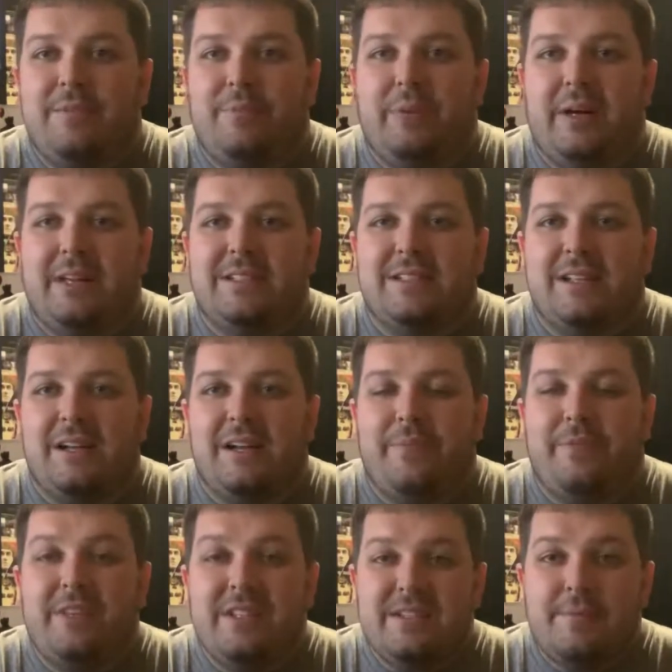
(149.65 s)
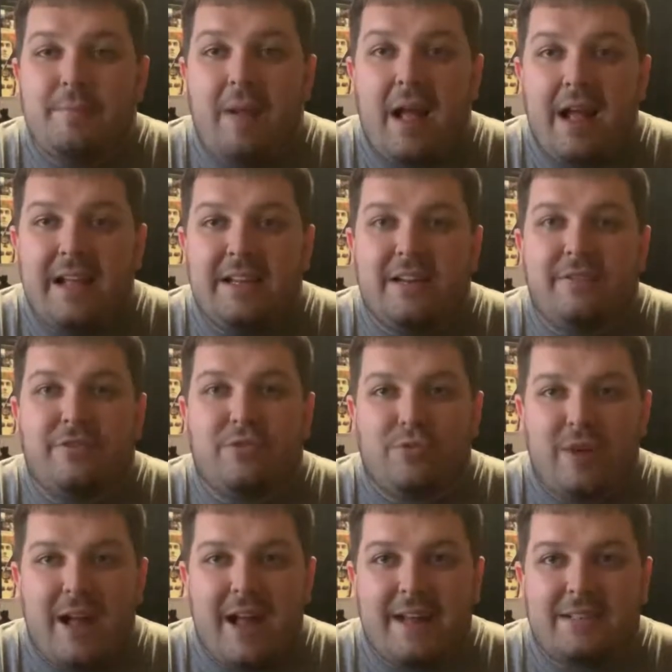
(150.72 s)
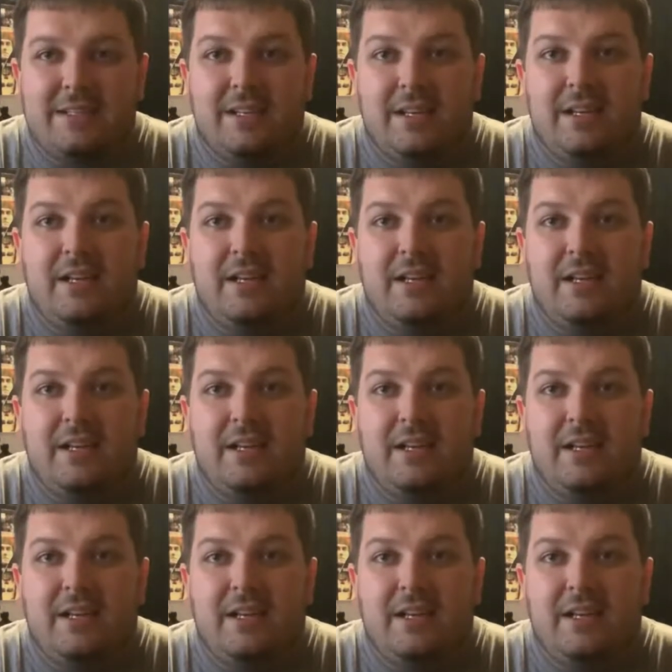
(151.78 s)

but um, this might have cracked